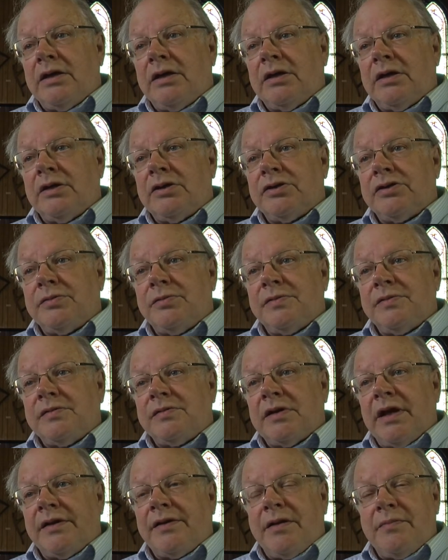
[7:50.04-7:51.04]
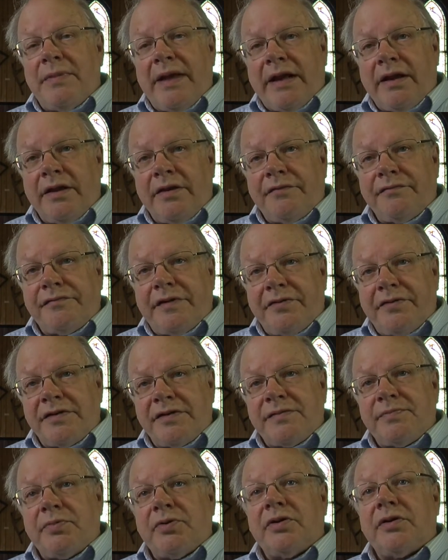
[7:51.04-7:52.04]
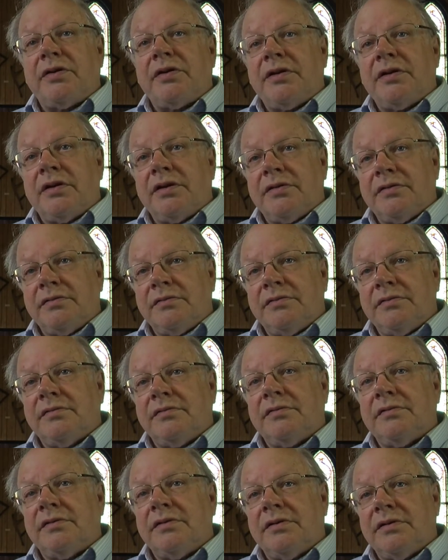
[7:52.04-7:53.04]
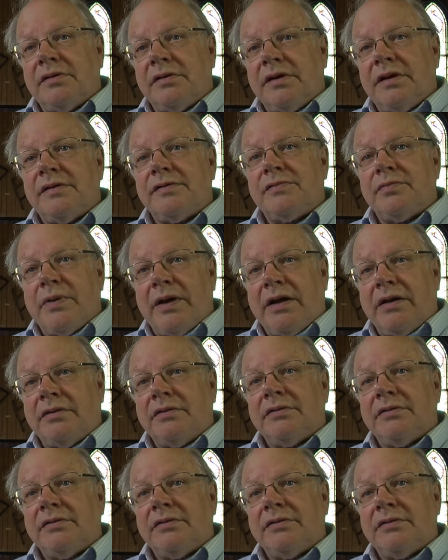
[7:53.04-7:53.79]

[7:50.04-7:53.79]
She was at the Battle of Fredericksburg as well.